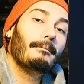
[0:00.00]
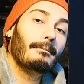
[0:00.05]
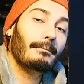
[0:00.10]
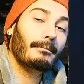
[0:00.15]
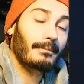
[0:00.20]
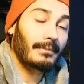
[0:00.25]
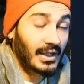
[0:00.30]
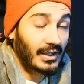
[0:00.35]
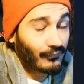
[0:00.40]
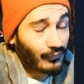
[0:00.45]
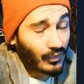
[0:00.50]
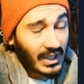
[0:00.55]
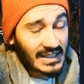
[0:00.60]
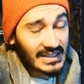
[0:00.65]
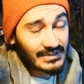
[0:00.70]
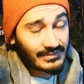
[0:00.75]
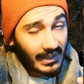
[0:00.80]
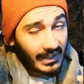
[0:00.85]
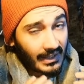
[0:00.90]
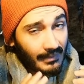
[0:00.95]
If you guys
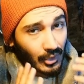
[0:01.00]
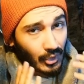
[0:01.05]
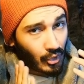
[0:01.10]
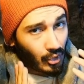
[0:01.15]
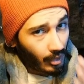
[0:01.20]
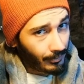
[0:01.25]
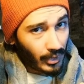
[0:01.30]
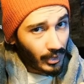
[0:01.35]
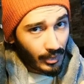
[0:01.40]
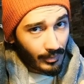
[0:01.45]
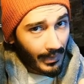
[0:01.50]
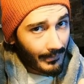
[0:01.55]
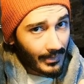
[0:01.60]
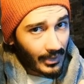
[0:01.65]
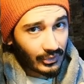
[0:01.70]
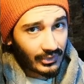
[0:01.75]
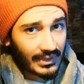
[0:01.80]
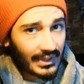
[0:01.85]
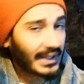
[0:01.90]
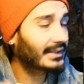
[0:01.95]
wanna be copium
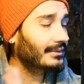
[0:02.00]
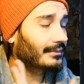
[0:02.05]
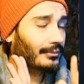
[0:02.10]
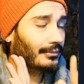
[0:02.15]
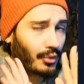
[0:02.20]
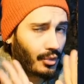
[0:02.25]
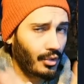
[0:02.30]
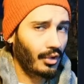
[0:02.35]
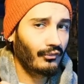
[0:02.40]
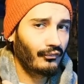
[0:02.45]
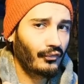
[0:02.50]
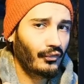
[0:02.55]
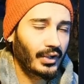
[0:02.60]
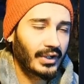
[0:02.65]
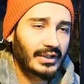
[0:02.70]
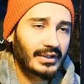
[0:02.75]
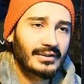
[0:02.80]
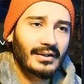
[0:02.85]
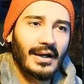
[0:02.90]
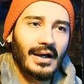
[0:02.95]
about that, go for
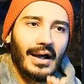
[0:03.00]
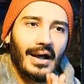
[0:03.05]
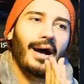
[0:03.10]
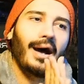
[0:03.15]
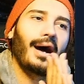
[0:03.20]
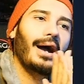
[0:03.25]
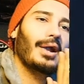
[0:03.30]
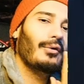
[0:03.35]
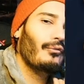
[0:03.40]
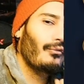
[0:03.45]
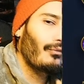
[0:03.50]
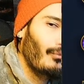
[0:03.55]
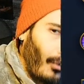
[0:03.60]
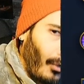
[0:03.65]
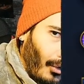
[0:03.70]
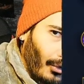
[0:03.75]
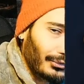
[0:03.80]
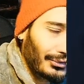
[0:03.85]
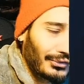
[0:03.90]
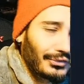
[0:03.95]
it. I
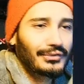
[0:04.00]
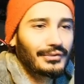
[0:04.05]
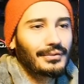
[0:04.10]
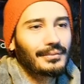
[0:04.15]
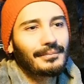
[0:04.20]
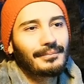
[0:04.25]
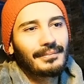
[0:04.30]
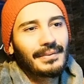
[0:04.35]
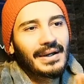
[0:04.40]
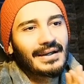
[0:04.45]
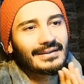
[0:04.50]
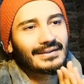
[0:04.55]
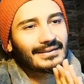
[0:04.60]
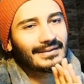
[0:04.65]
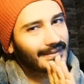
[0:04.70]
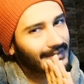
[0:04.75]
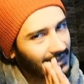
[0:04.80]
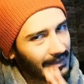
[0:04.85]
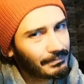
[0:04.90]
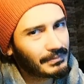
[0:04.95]
won't, but
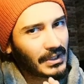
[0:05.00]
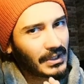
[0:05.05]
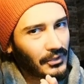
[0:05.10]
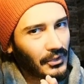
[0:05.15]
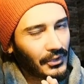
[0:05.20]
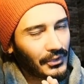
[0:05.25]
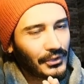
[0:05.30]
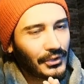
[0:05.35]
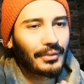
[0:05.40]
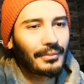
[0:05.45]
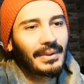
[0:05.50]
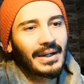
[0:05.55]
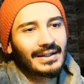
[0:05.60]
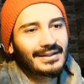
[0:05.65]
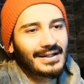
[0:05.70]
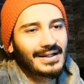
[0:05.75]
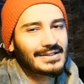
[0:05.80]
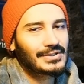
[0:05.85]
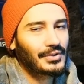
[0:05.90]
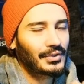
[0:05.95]
keep that on your mind,
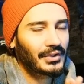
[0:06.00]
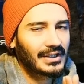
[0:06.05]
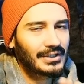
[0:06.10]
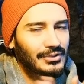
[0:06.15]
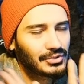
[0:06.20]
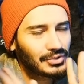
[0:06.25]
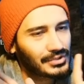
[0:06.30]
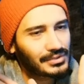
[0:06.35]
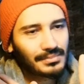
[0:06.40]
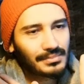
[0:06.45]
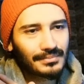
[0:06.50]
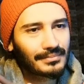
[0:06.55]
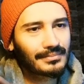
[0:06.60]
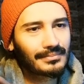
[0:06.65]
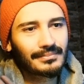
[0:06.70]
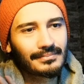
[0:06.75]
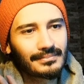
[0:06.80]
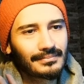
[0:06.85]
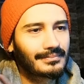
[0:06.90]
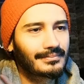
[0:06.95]
guys. Okay, just
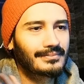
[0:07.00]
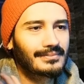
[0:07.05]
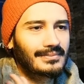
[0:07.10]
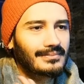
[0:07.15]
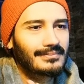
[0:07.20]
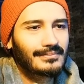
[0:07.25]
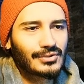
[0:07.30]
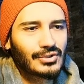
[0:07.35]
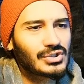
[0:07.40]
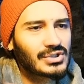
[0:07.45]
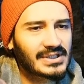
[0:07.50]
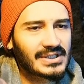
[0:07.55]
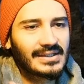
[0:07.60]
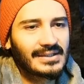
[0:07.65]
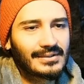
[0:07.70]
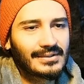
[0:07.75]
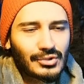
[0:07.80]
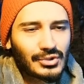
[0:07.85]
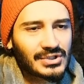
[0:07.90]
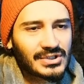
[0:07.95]

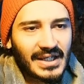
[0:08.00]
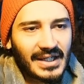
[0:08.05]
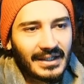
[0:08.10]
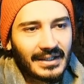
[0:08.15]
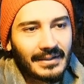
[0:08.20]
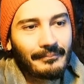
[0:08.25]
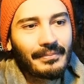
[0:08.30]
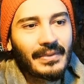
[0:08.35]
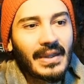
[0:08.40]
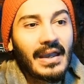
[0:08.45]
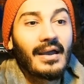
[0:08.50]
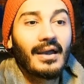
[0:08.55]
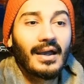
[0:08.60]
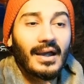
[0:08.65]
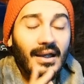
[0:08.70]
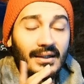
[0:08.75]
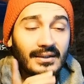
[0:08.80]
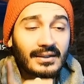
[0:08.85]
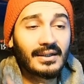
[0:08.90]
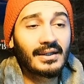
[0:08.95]
saying.
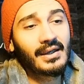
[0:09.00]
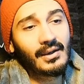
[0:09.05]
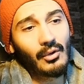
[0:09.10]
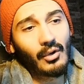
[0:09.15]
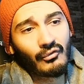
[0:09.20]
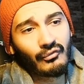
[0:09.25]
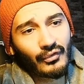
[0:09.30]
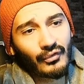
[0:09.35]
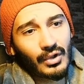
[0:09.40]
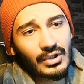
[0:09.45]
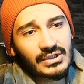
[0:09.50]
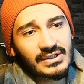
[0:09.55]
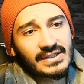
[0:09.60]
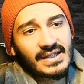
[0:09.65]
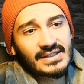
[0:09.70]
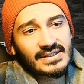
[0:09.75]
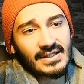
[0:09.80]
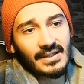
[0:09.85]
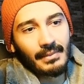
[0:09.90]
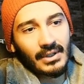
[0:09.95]
And they, of course,
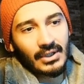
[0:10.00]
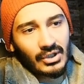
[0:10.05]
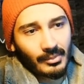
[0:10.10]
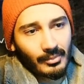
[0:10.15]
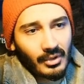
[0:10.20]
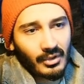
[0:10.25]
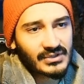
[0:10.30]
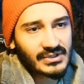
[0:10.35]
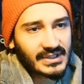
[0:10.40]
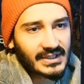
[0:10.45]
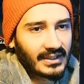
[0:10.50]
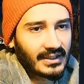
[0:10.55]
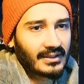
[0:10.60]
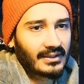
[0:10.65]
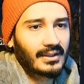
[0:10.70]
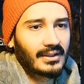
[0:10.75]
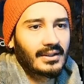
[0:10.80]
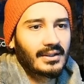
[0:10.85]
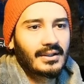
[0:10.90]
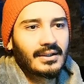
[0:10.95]
he's a metamorph skill,
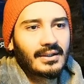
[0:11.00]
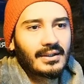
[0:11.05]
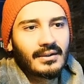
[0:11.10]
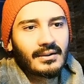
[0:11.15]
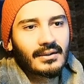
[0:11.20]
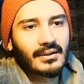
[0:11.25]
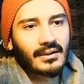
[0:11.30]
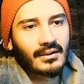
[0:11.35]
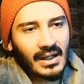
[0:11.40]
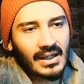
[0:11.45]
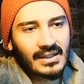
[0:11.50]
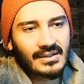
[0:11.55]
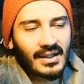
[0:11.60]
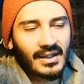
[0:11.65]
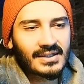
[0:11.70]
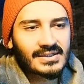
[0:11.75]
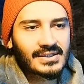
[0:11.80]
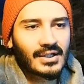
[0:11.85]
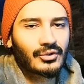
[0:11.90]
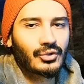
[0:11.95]
grant
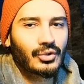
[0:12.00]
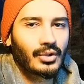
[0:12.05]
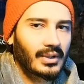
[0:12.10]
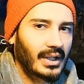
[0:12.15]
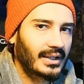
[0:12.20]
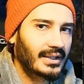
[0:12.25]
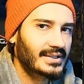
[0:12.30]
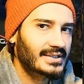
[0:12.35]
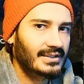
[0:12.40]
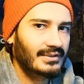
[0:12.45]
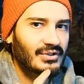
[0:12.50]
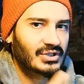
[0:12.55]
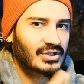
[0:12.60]
extra turn and switch to